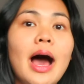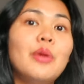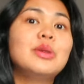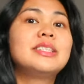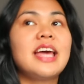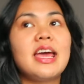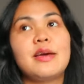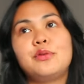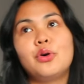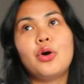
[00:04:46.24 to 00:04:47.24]
I would say
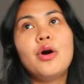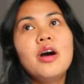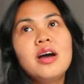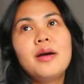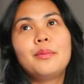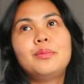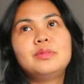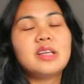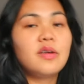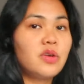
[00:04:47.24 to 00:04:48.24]
if you're
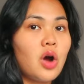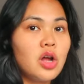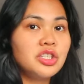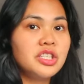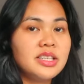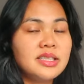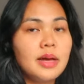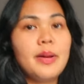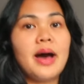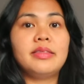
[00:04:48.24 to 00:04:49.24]
self-conscious
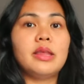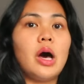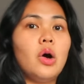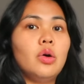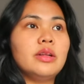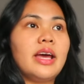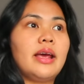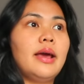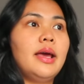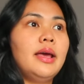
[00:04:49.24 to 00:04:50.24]
about the whole
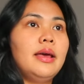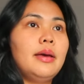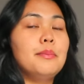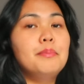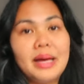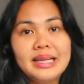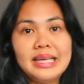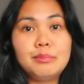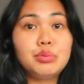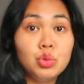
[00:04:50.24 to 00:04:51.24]
like
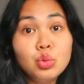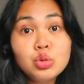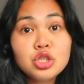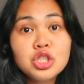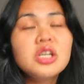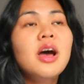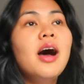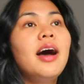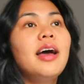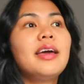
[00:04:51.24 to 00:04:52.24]
belly pooch,
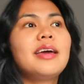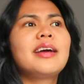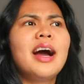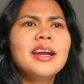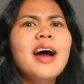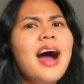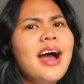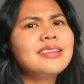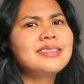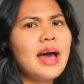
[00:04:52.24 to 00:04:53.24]
it kind of
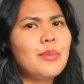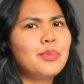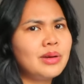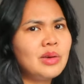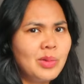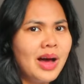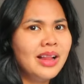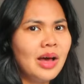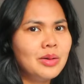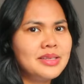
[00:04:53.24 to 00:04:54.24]
hides that pretty
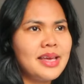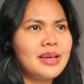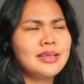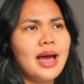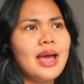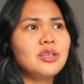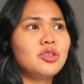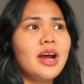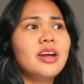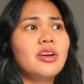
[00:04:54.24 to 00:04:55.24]
well I would say because I
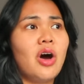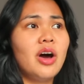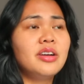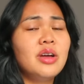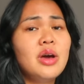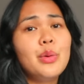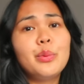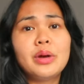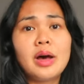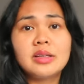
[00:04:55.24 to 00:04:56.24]
tried it on
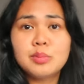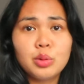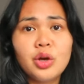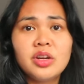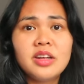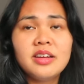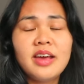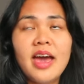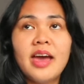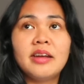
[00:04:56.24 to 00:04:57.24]
when I was bloated
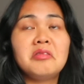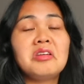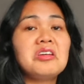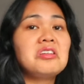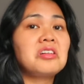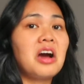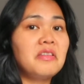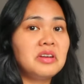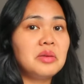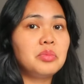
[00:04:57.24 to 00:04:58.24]
and it
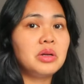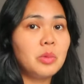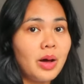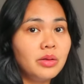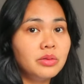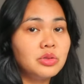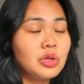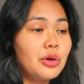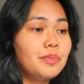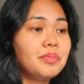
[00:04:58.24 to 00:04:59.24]
covered it pretty well
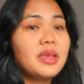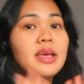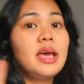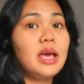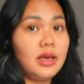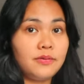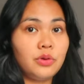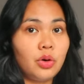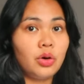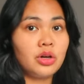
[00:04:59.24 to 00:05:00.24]
so if
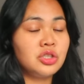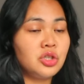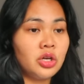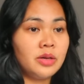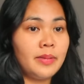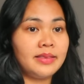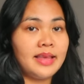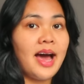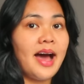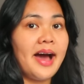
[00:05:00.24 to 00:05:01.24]
you're concerned about
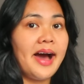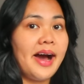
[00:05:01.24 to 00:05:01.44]
that